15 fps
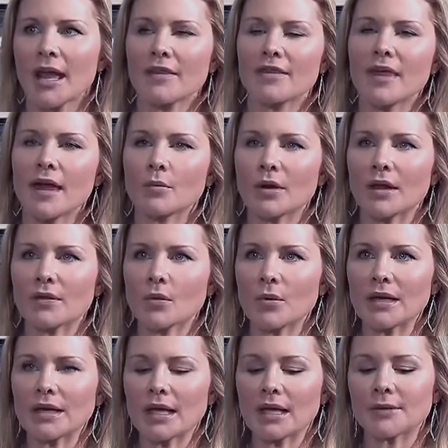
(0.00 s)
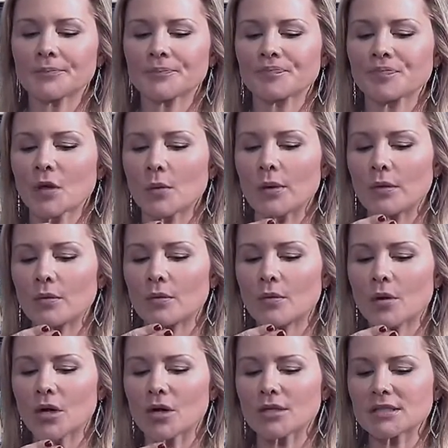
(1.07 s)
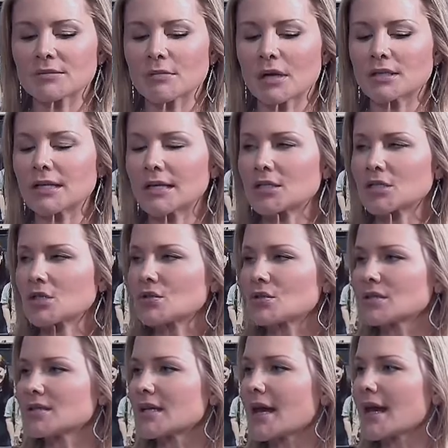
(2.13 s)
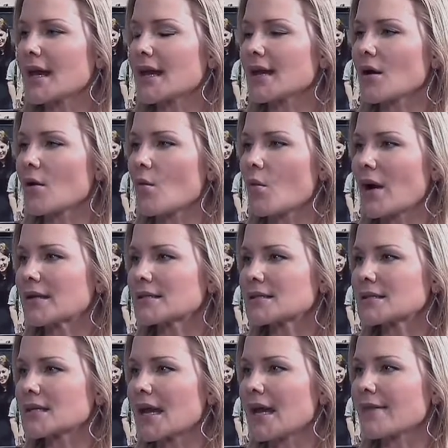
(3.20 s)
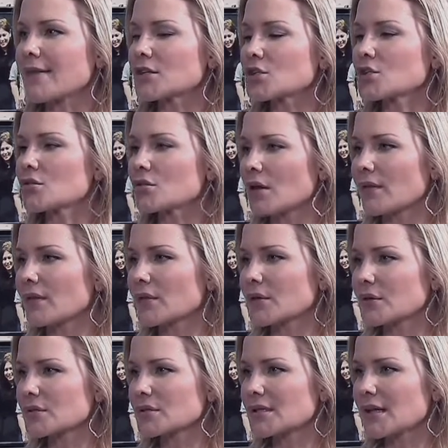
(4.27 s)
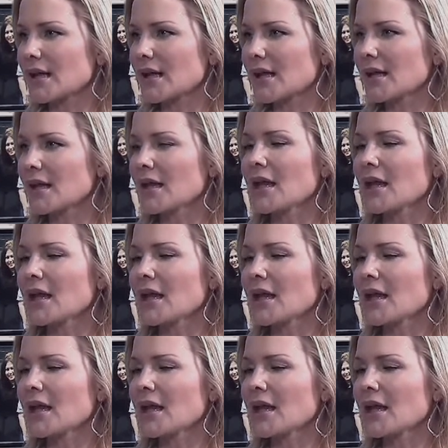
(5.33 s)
Then we had the weekend. We would rehearse Monday, Tuesday, Wednesday, and then shoot on Thursday.